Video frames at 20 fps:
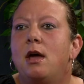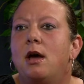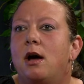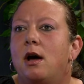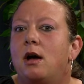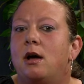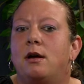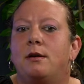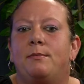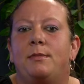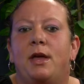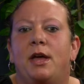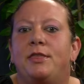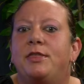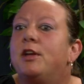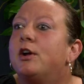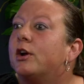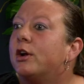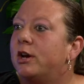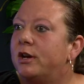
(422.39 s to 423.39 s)
um, that
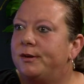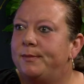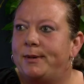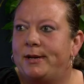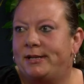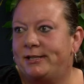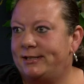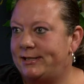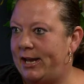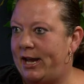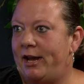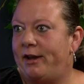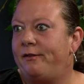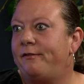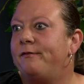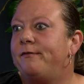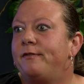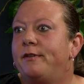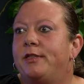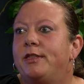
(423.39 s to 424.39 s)
they're going to be
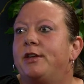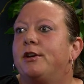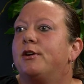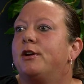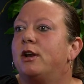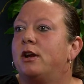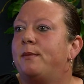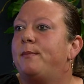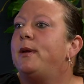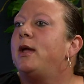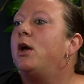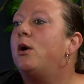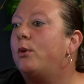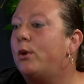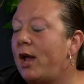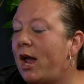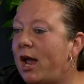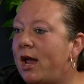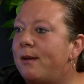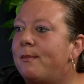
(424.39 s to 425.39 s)
safe and they're right. going to be
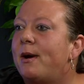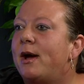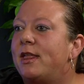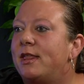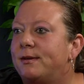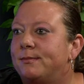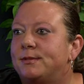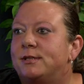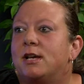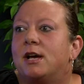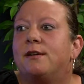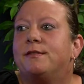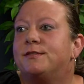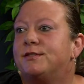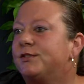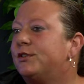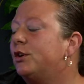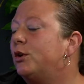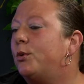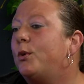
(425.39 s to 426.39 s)
okay by themselves
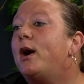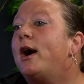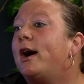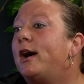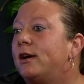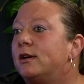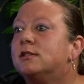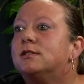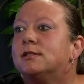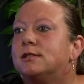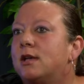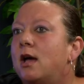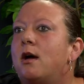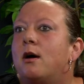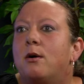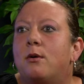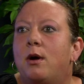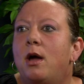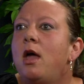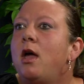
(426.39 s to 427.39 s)
for a while.
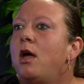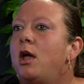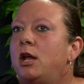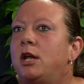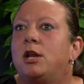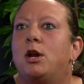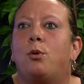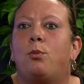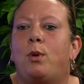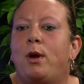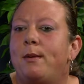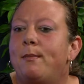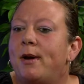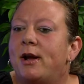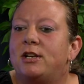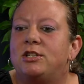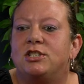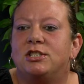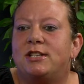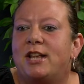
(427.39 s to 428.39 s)
So, you know, we
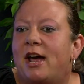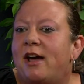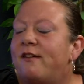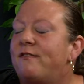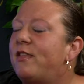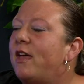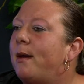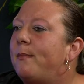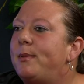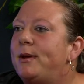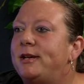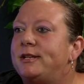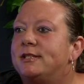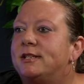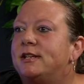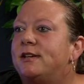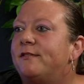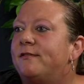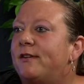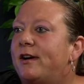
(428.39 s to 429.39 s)
might just have that piece
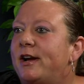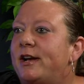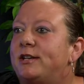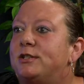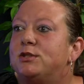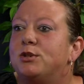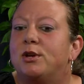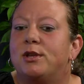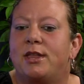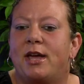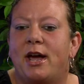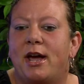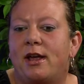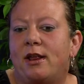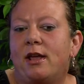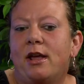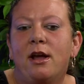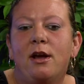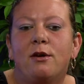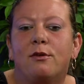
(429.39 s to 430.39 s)
of device or that
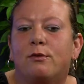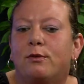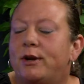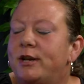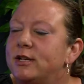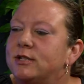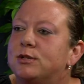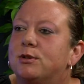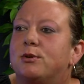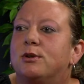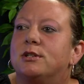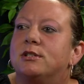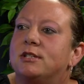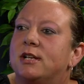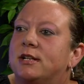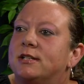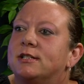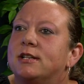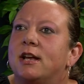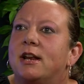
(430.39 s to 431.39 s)
resource
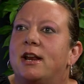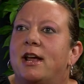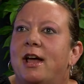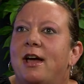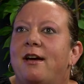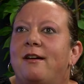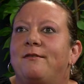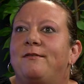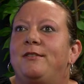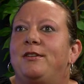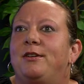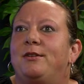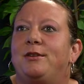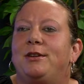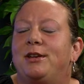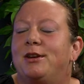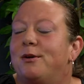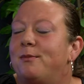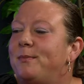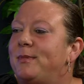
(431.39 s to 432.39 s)
that's going to have you,
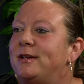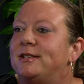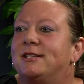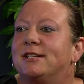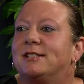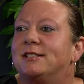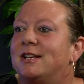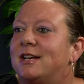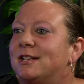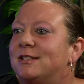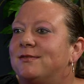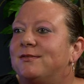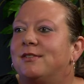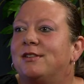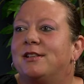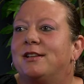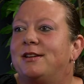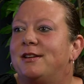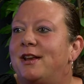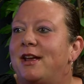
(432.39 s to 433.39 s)
you know, be
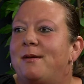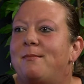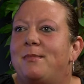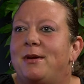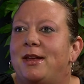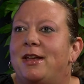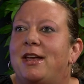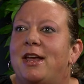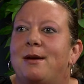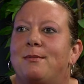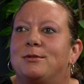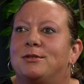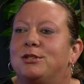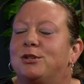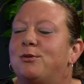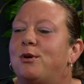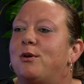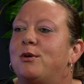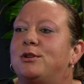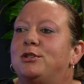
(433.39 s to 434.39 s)
successful in in being able to
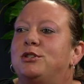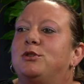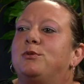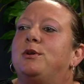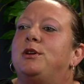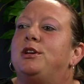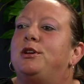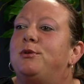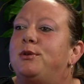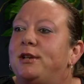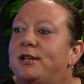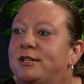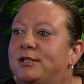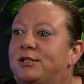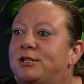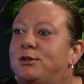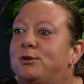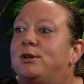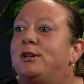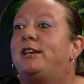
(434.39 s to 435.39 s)
go out and do what you need to
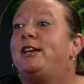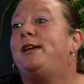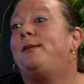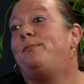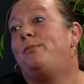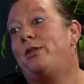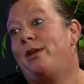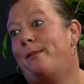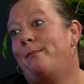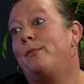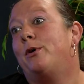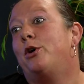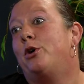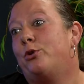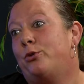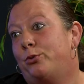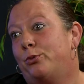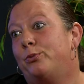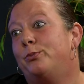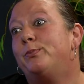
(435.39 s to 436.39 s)
do to keep them
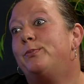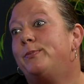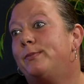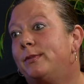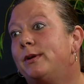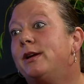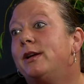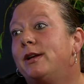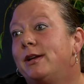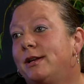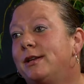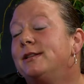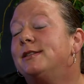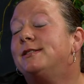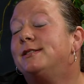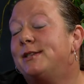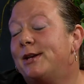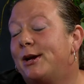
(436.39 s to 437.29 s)
home. Right. So.